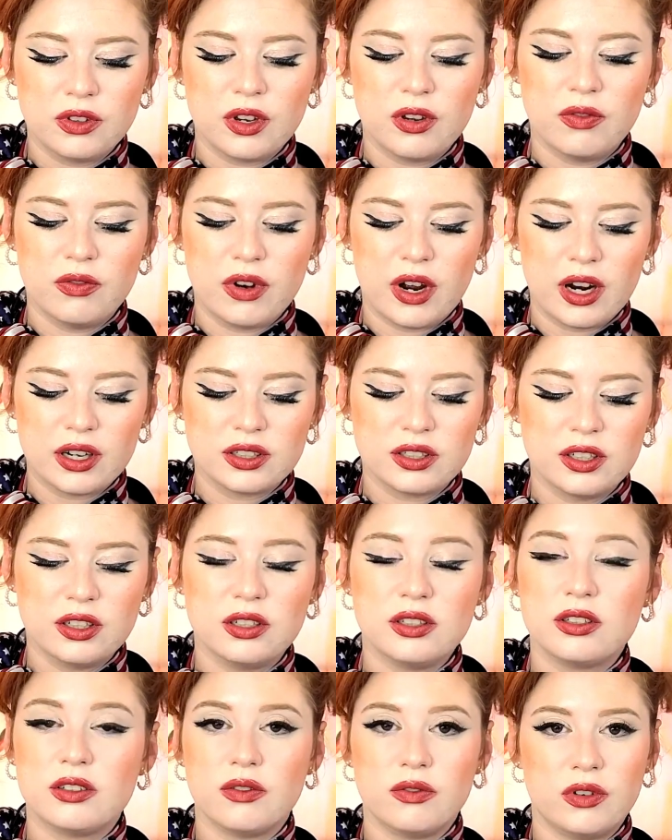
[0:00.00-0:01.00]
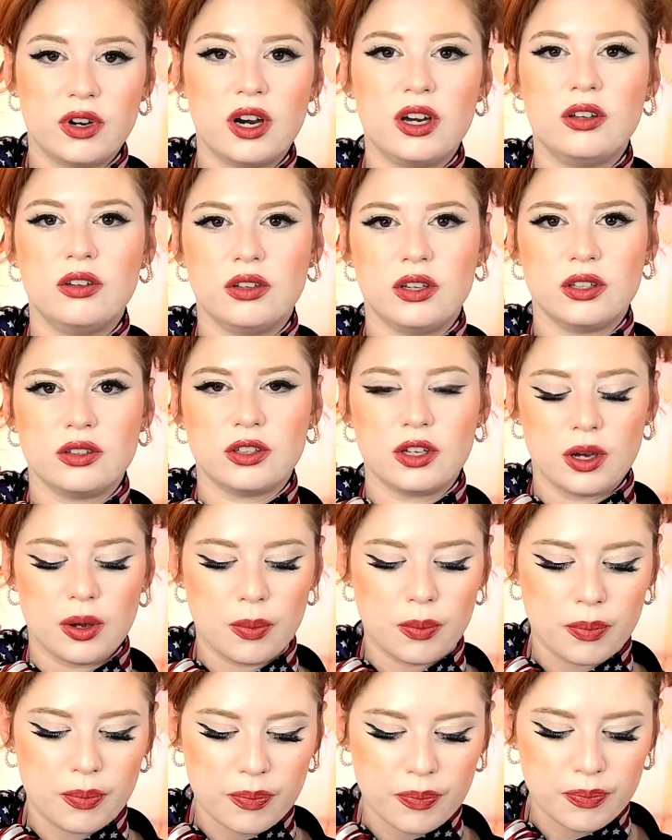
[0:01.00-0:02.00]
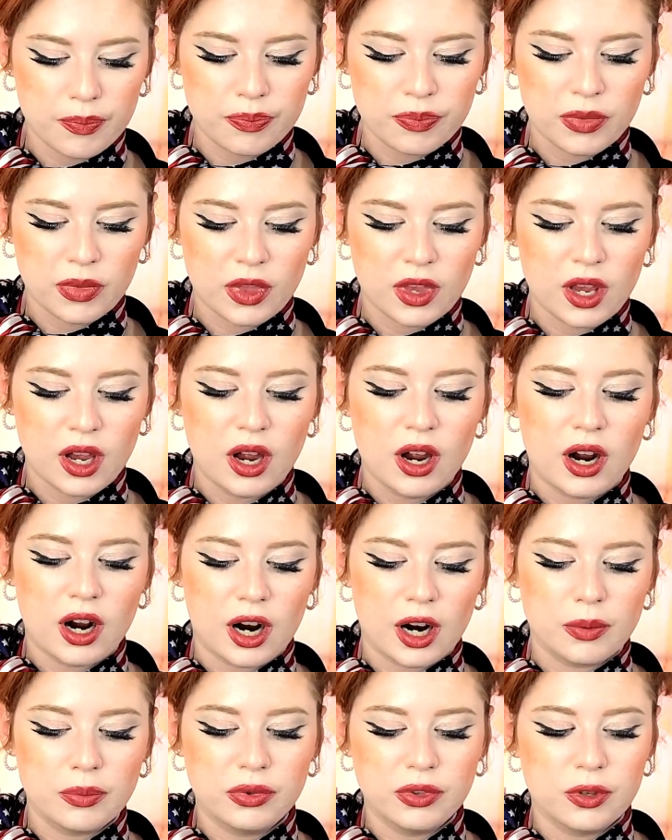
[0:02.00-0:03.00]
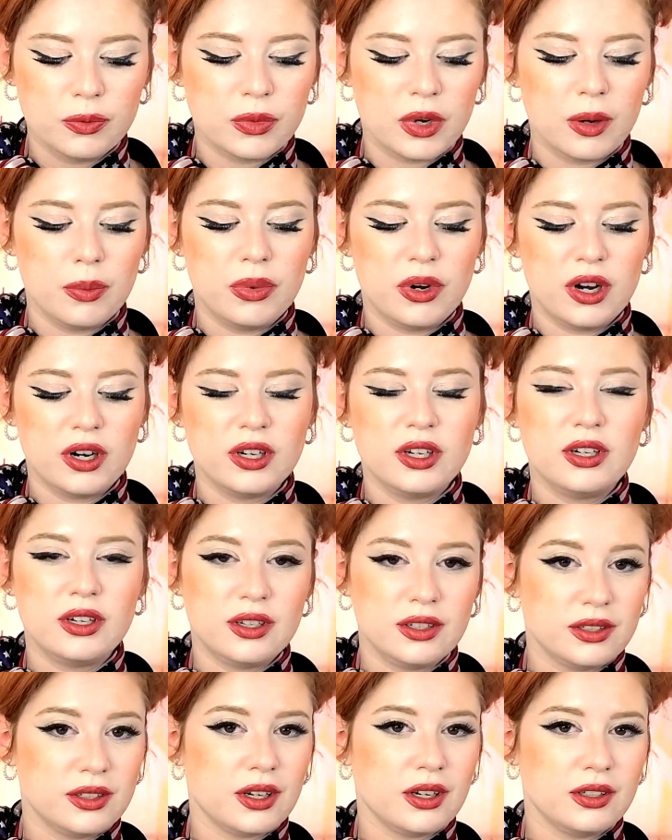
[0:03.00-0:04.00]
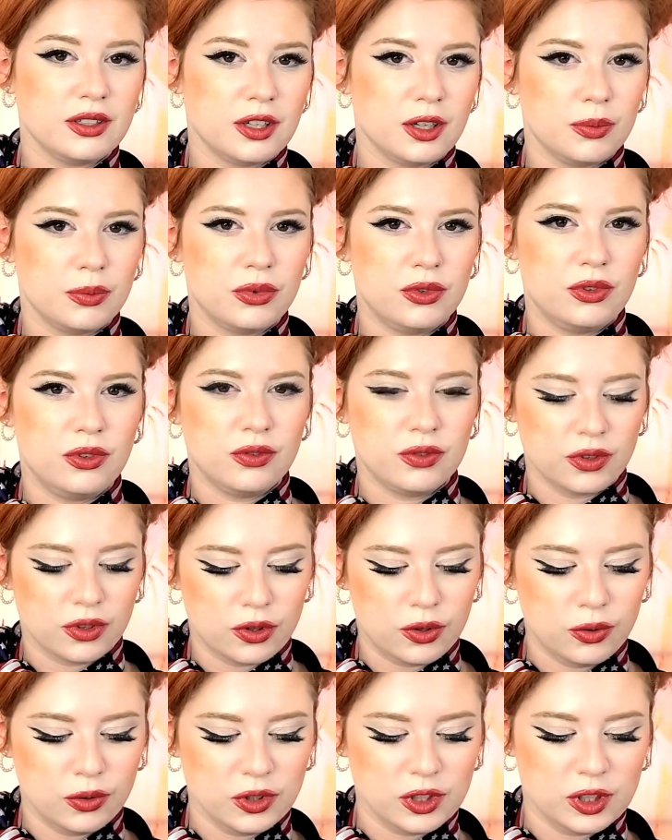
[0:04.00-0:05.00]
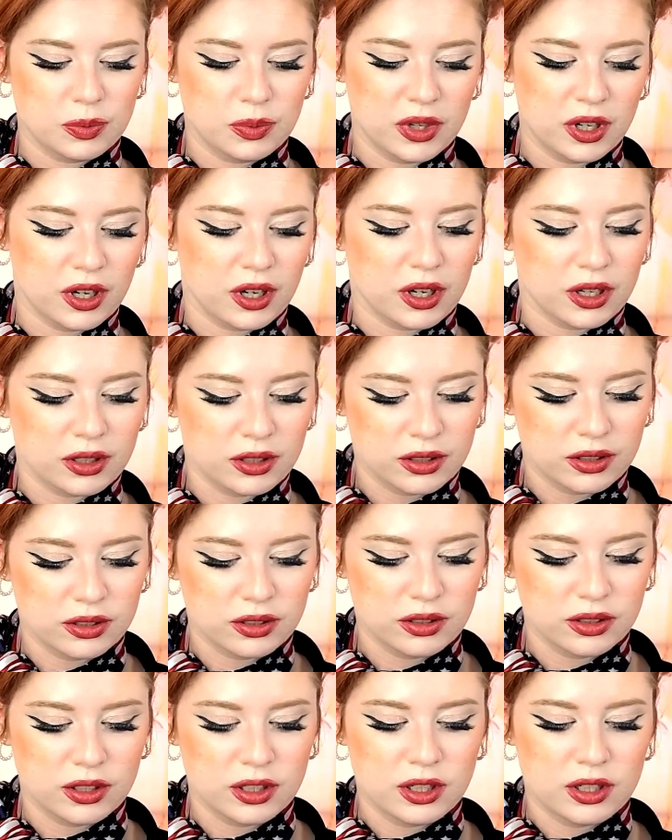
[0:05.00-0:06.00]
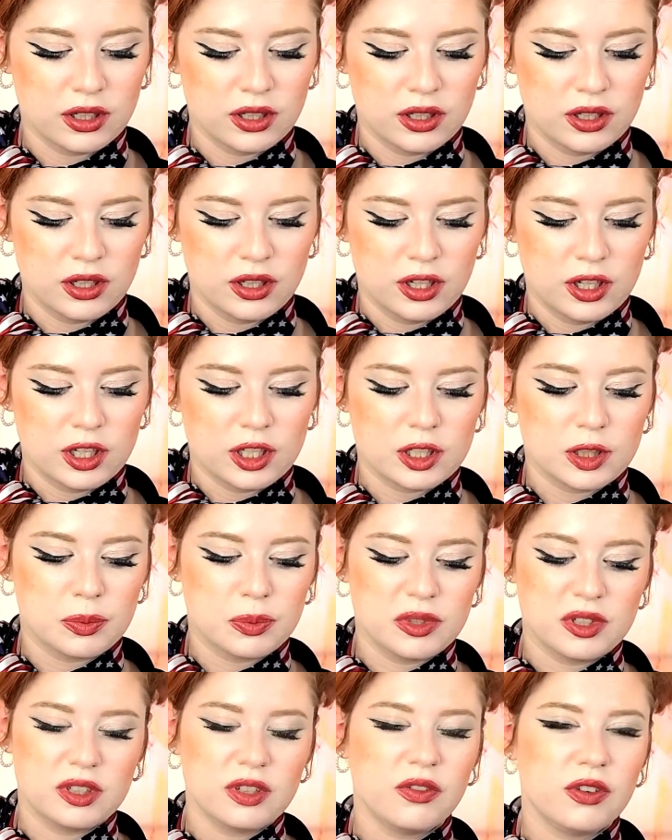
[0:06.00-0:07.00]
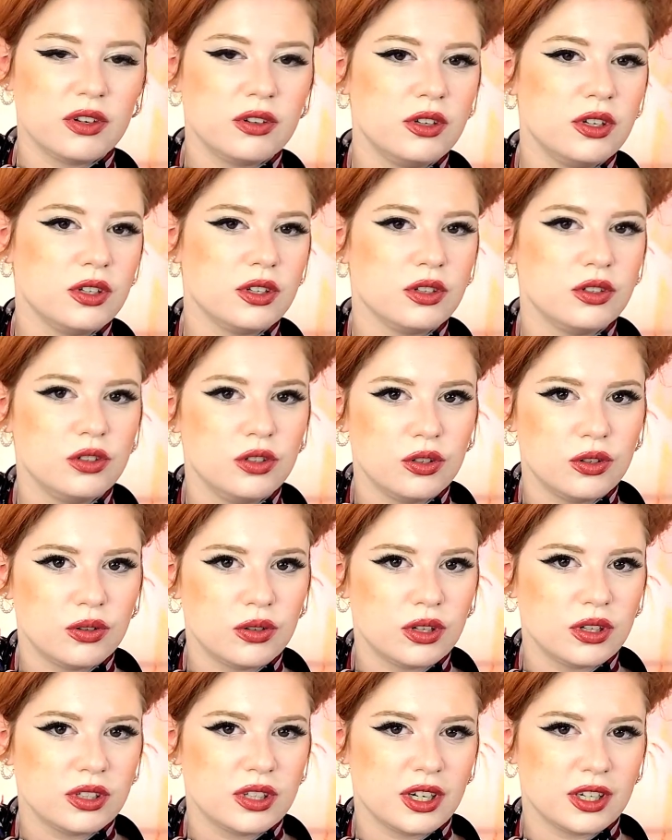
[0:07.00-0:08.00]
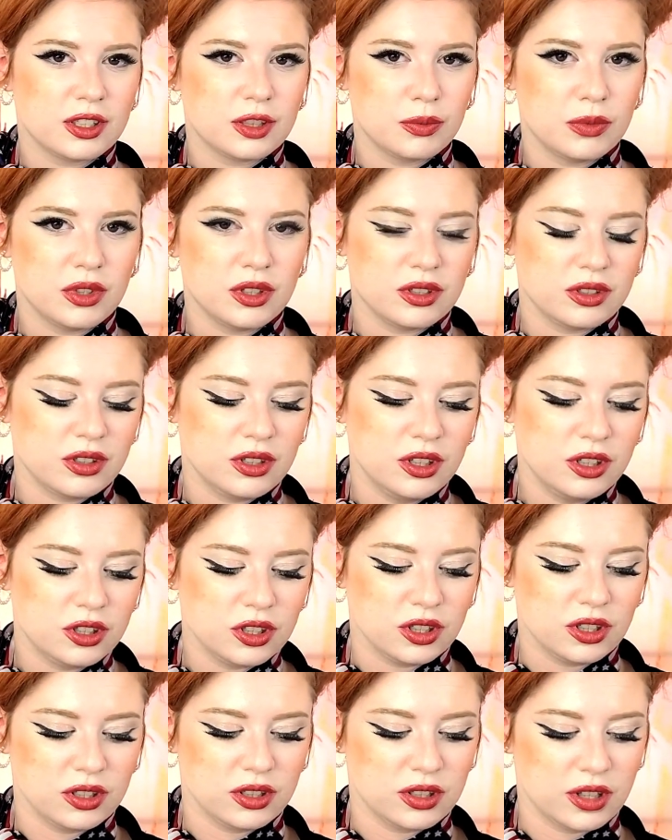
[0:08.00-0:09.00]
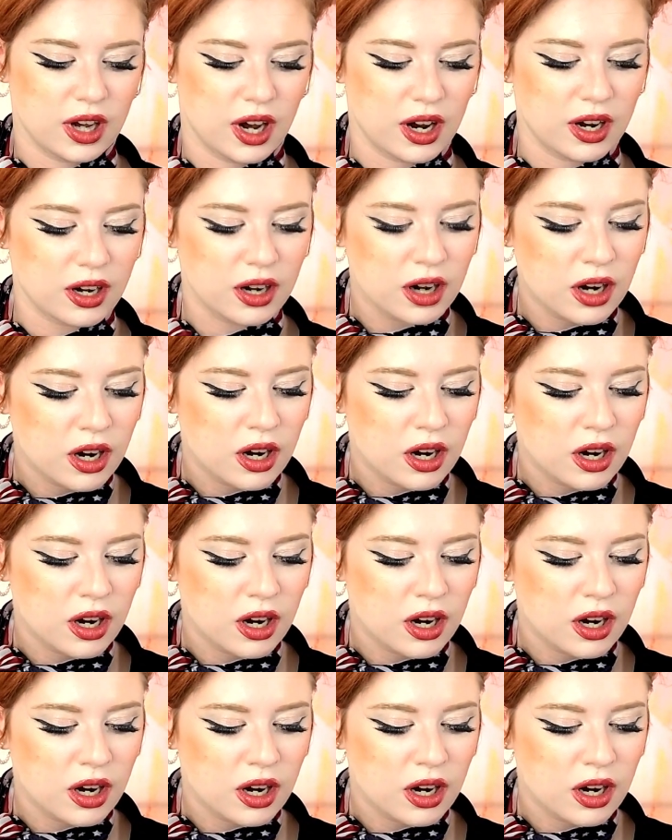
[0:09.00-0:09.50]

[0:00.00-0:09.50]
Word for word: that vaccines violate them. I believe my body is a temple for the Holy Spirit. Specifically, the New Testament teaches that